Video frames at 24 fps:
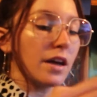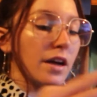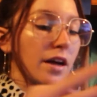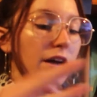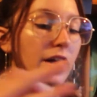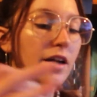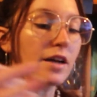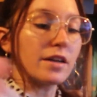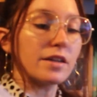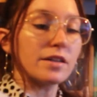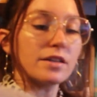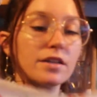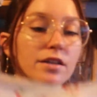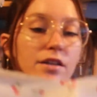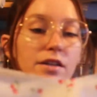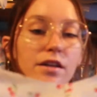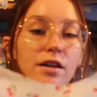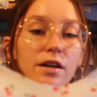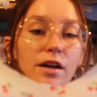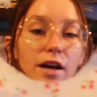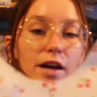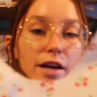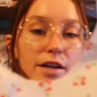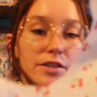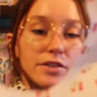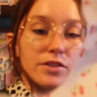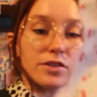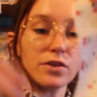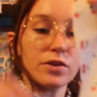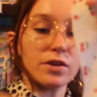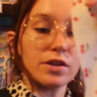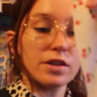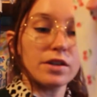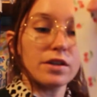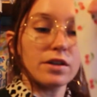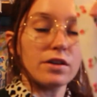And I
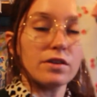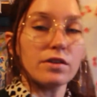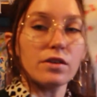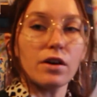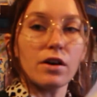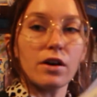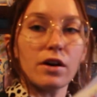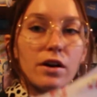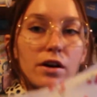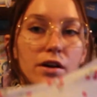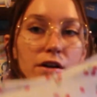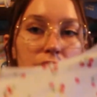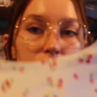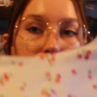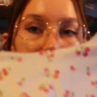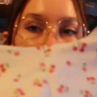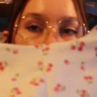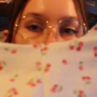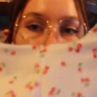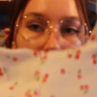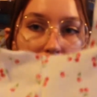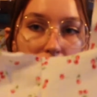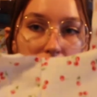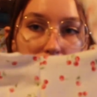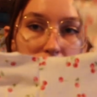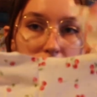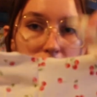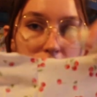sewed it along the side